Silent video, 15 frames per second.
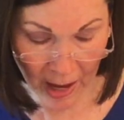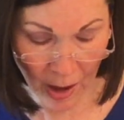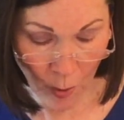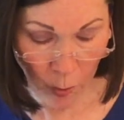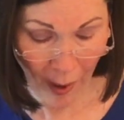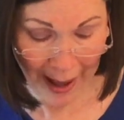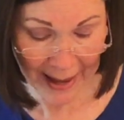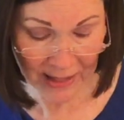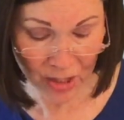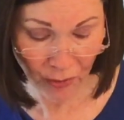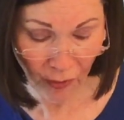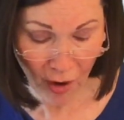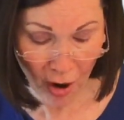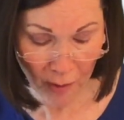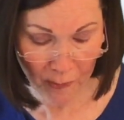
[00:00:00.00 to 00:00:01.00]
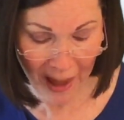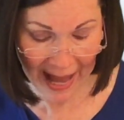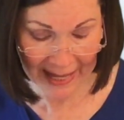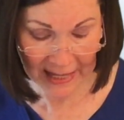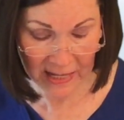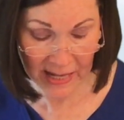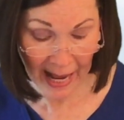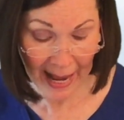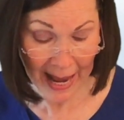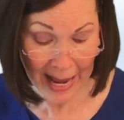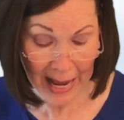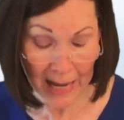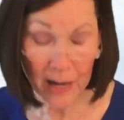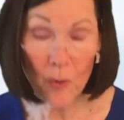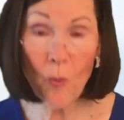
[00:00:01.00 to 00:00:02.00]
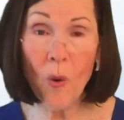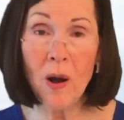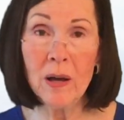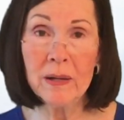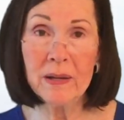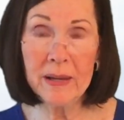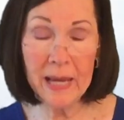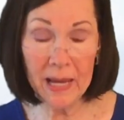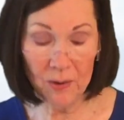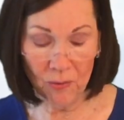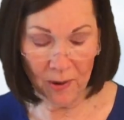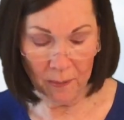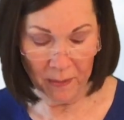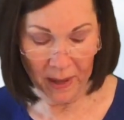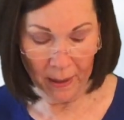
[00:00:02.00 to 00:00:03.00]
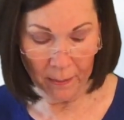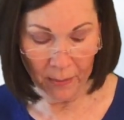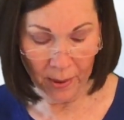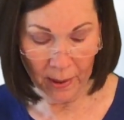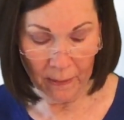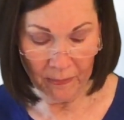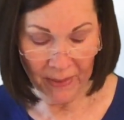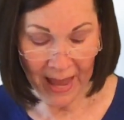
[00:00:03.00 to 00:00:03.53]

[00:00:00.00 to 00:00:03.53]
Why, as far back as anyone can remember,